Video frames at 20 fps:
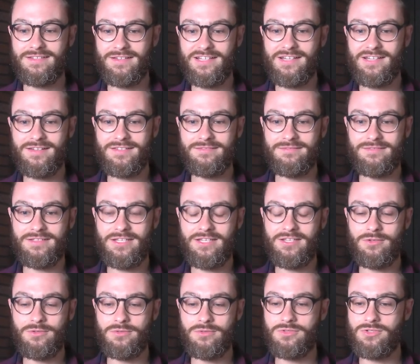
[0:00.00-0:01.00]
uh,
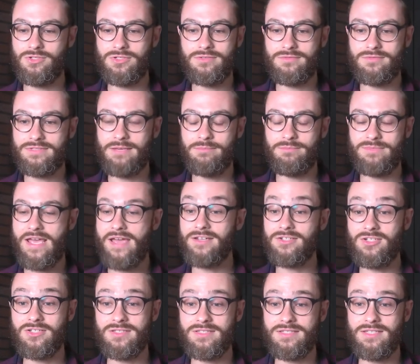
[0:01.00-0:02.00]
huge
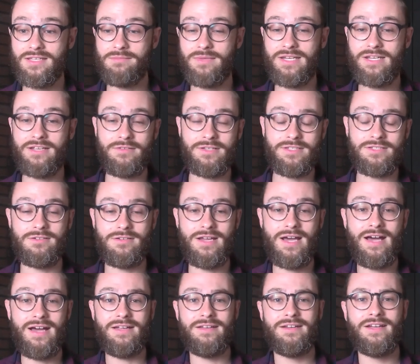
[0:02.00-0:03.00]
temptations that many of us are
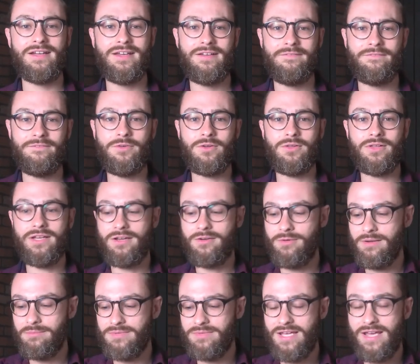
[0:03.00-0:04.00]
not fully
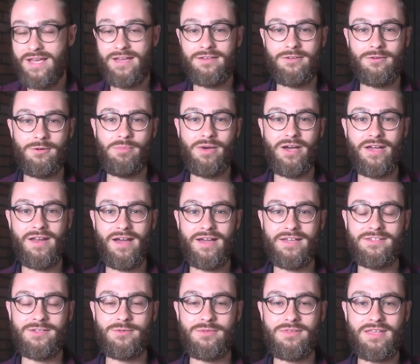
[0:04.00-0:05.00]
equipped to handle. But
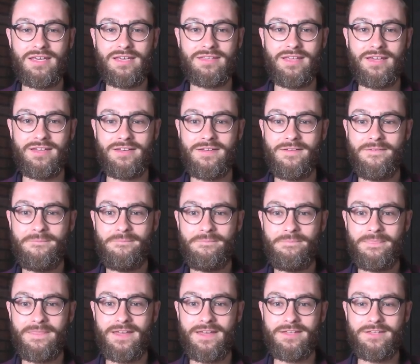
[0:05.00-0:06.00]
I do think that
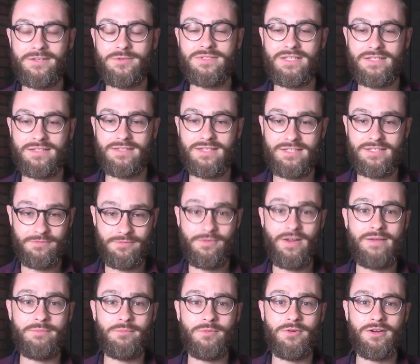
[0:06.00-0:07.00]
that using this
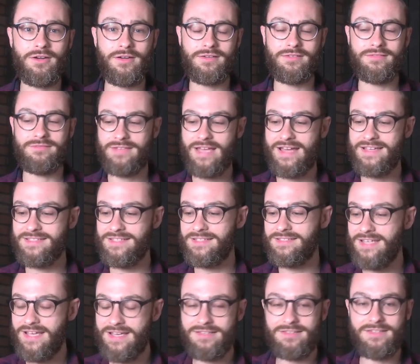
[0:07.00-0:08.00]
framework as a
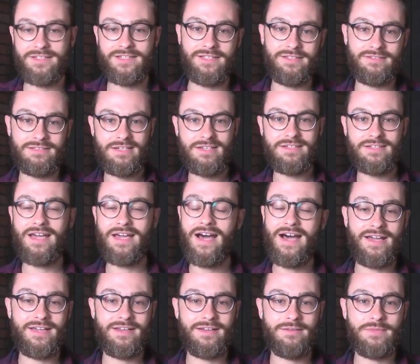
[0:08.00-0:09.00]
daily
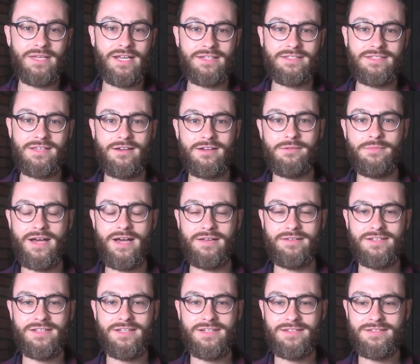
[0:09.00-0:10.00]
guide, I mean, I talk about
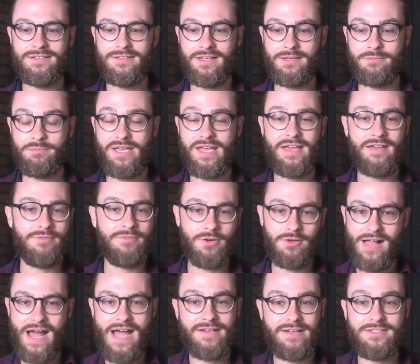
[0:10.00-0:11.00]
like
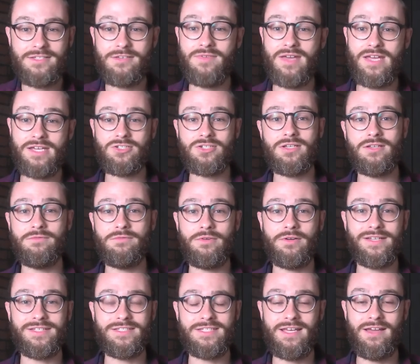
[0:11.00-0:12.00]
behavioral activation, for
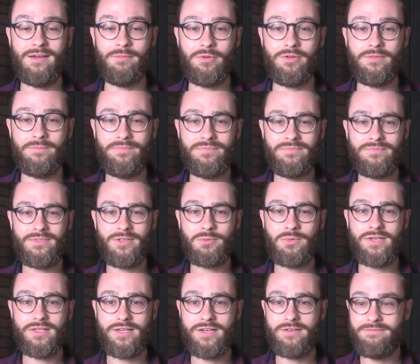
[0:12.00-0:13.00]
example,
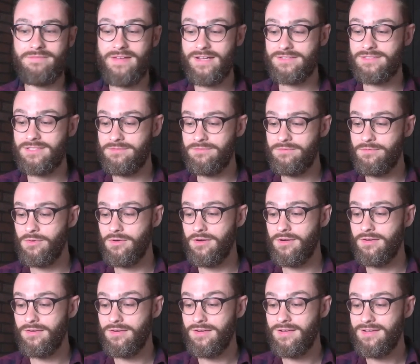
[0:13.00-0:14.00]
really mm -hmm. effective
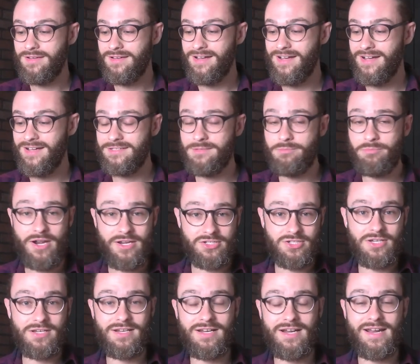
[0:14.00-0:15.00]
for uh,
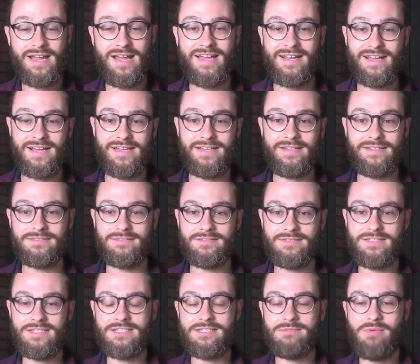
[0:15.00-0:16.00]
depression. Uh, and I
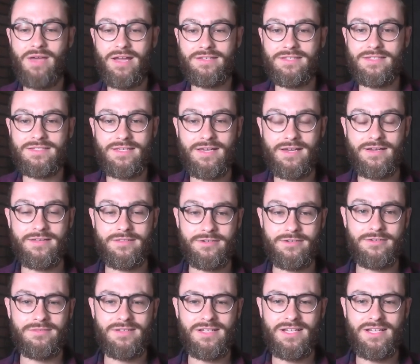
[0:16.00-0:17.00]
suspect it's got other,